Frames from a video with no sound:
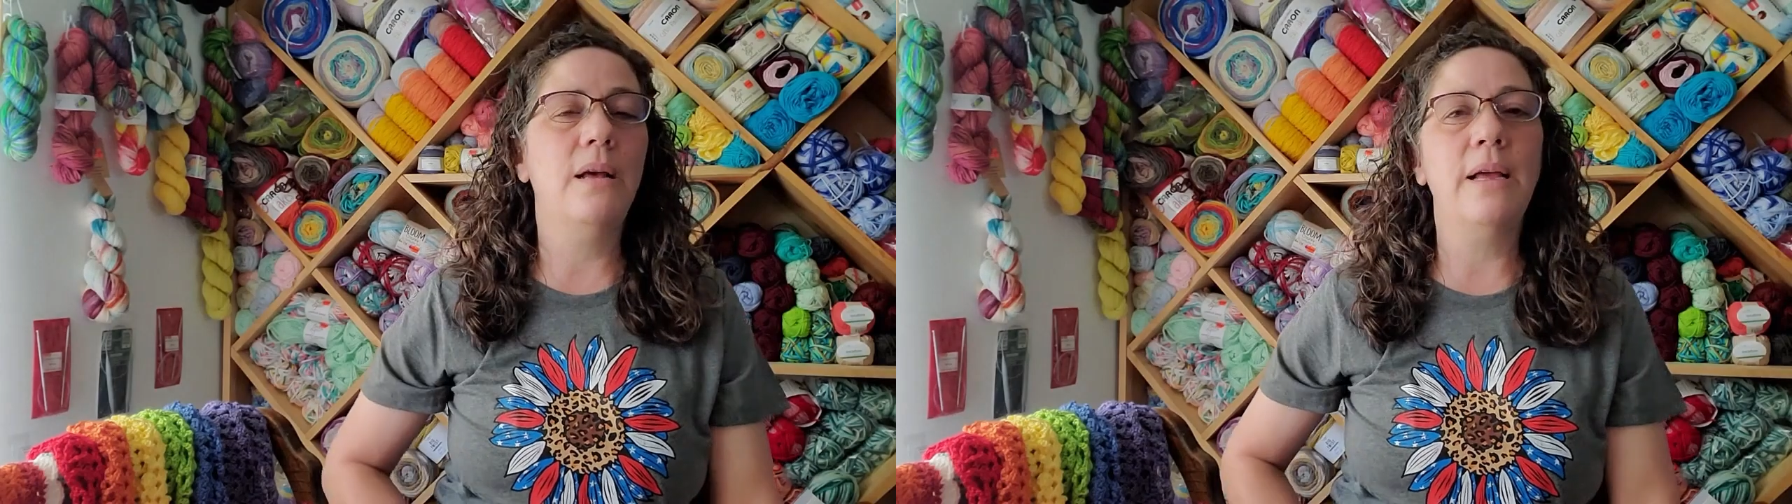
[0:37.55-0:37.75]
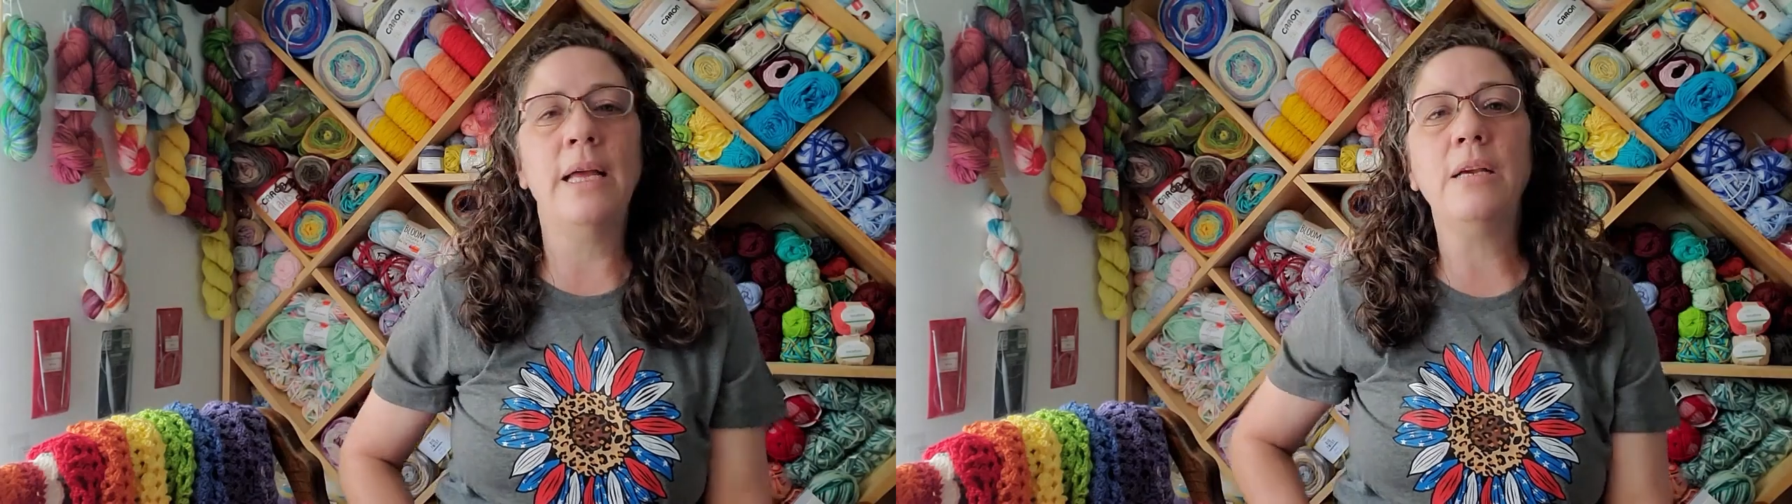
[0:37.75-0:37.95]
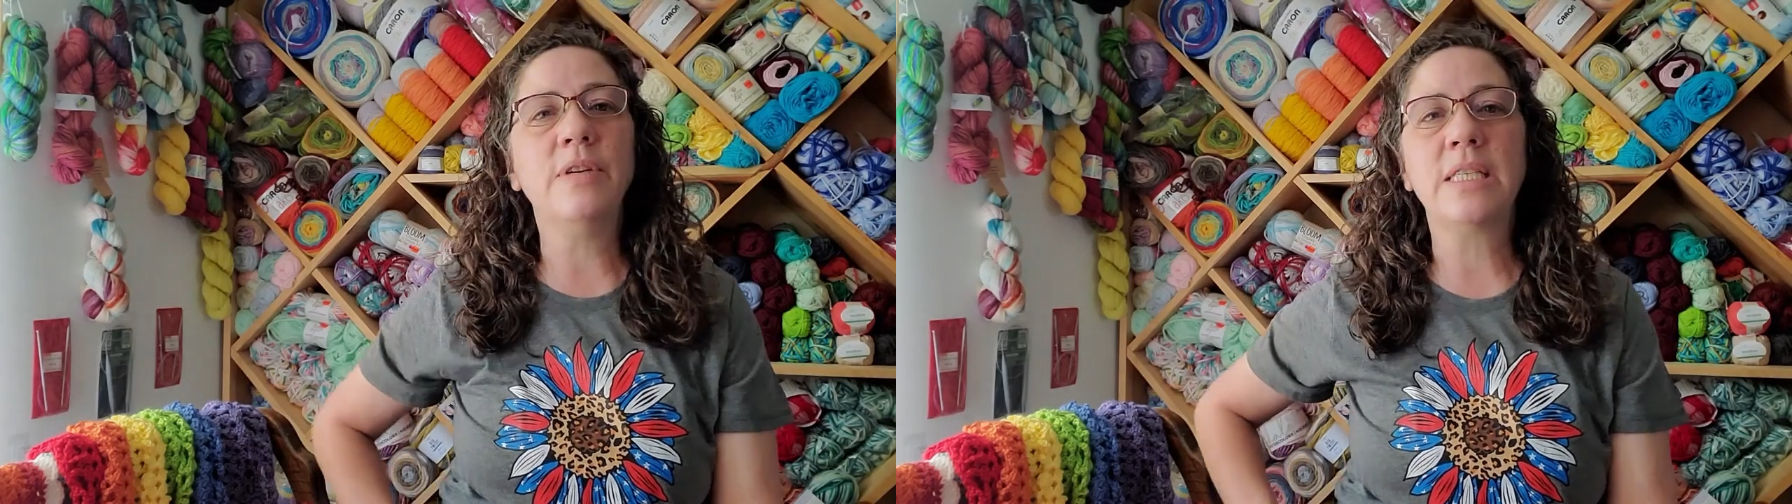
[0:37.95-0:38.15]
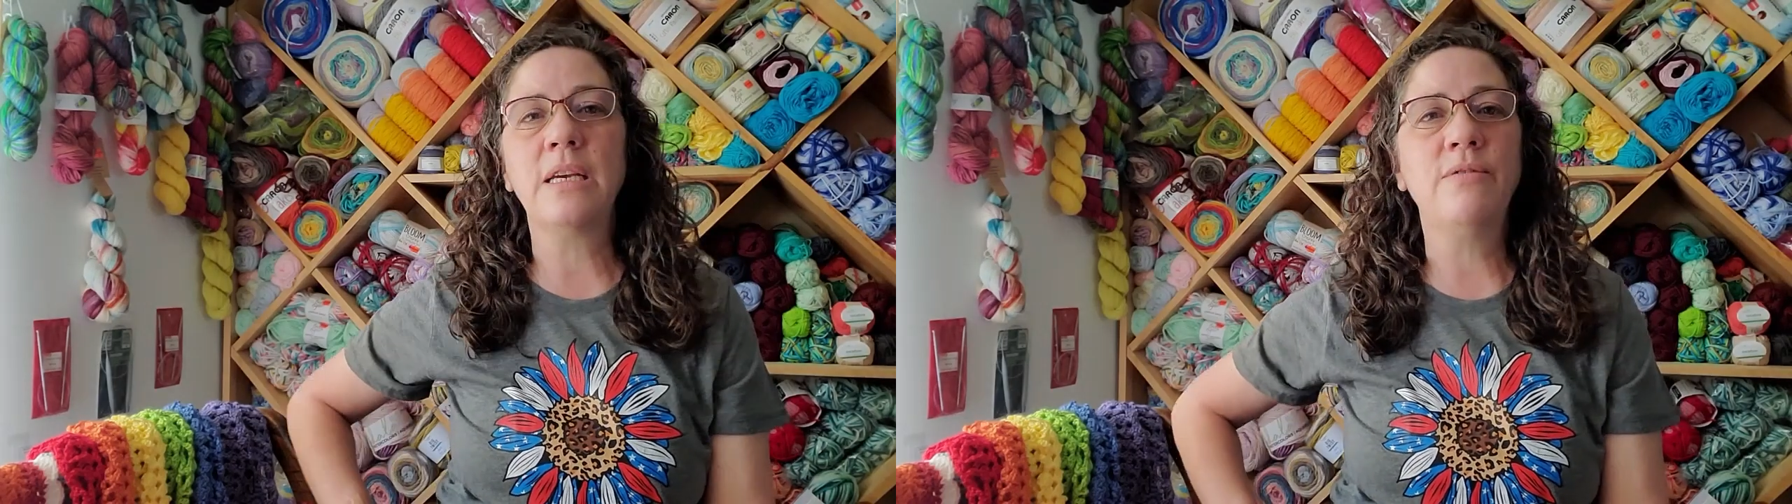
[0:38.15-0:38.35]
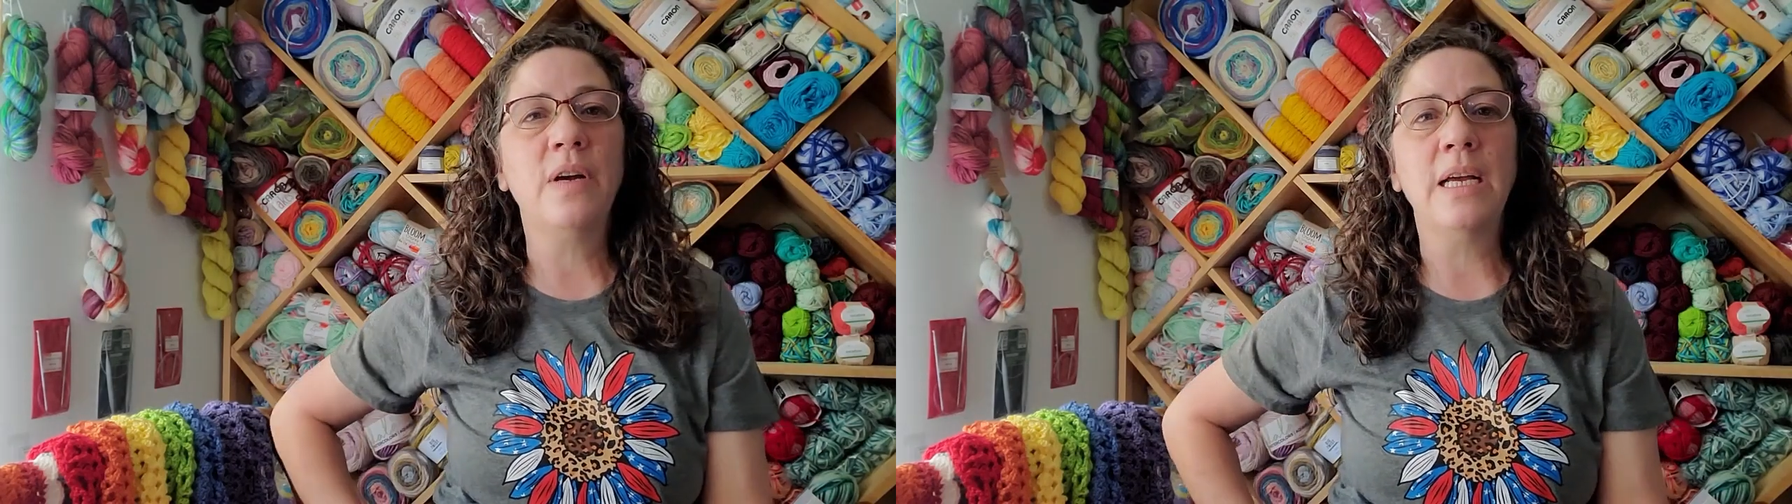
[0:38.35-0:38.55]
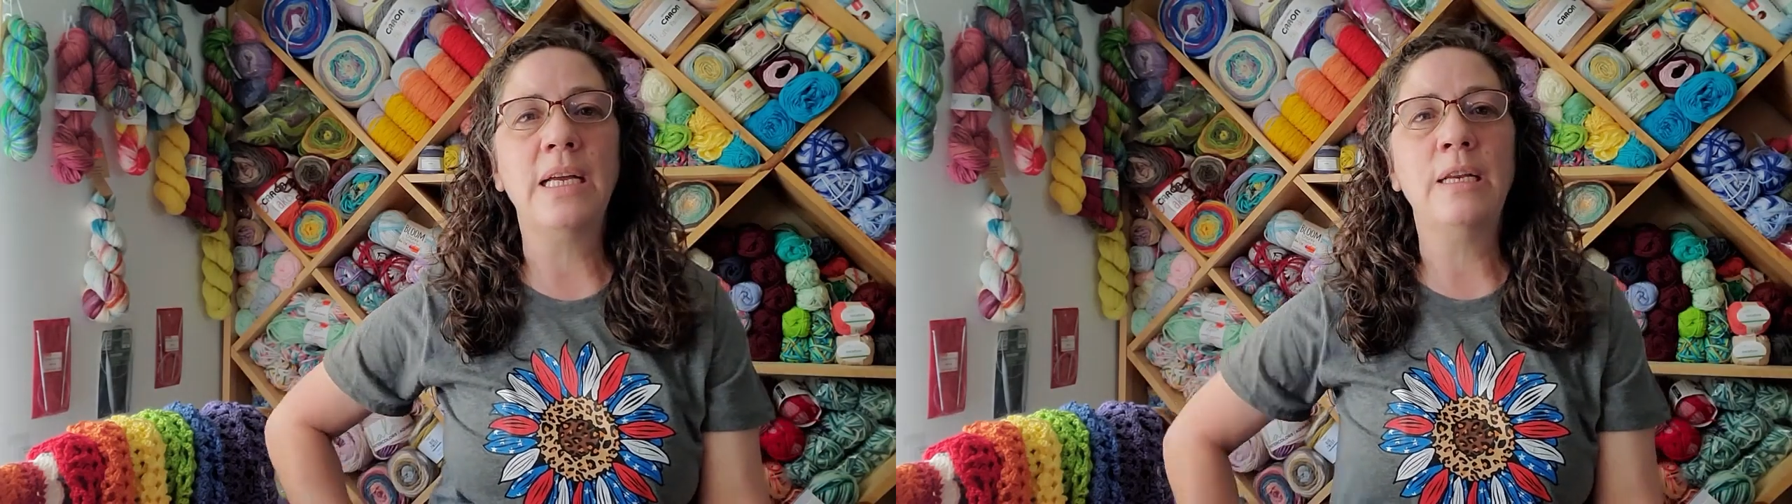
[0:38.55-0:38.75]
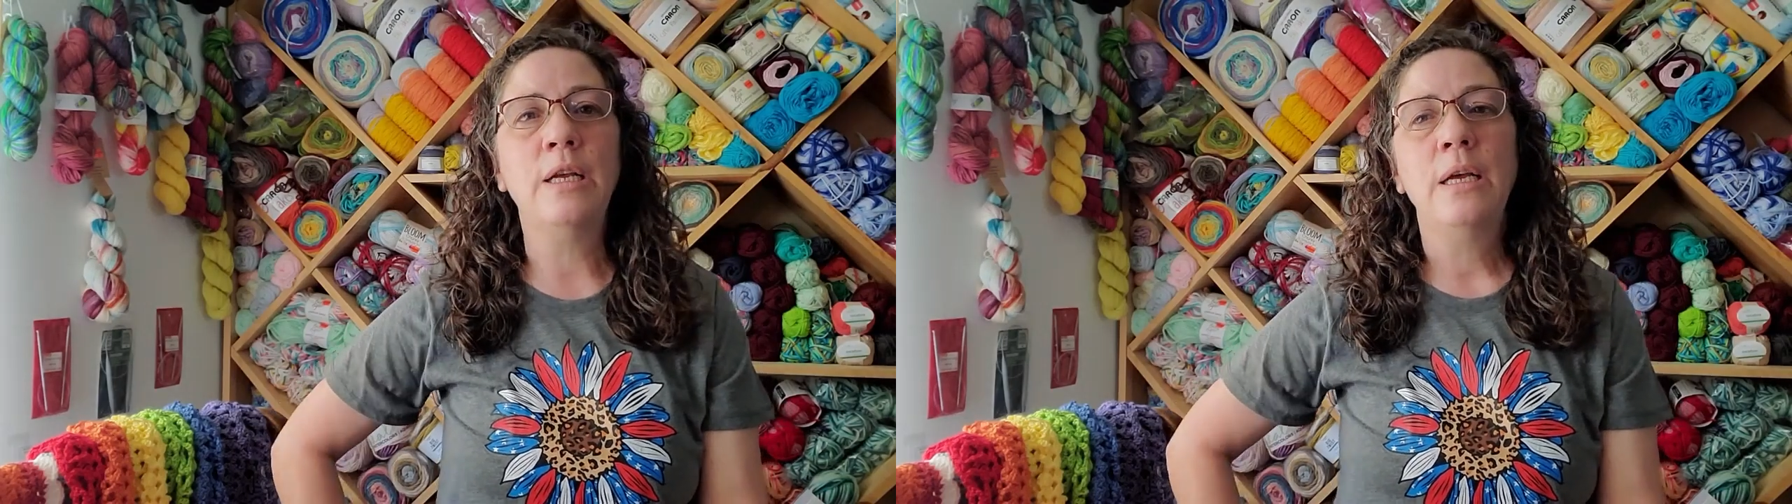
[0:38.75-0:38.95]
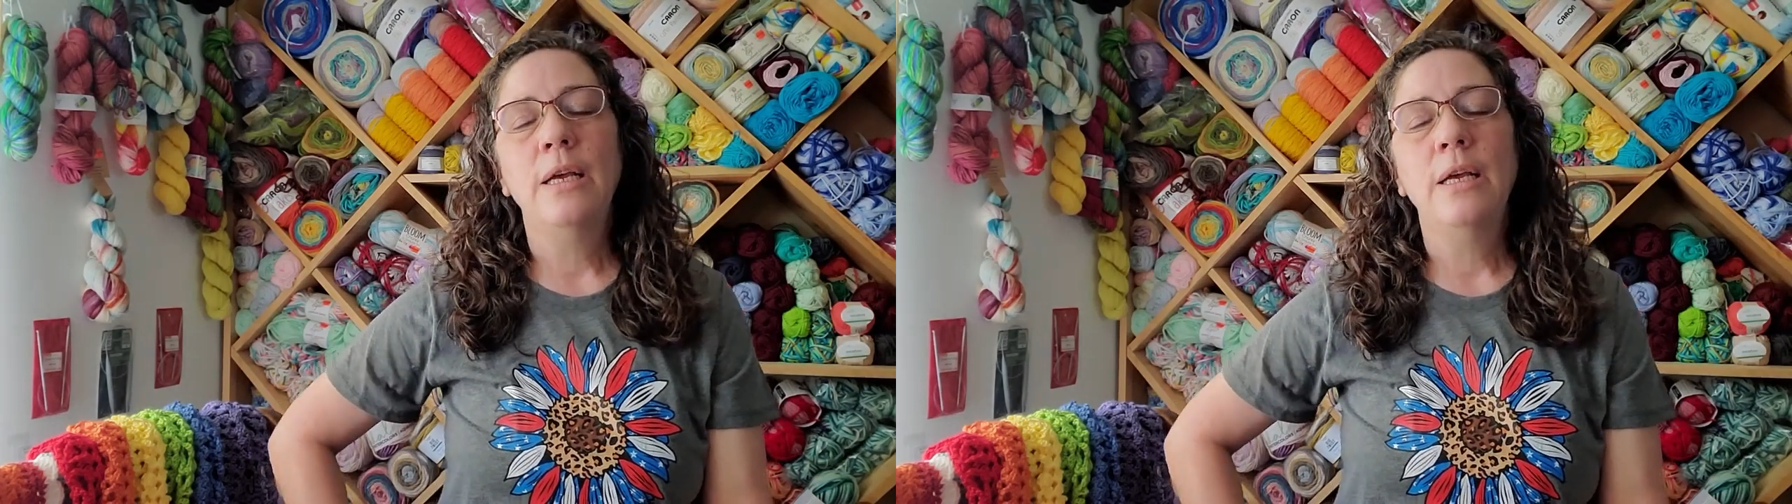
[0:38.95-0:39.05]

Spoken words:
any of us can find.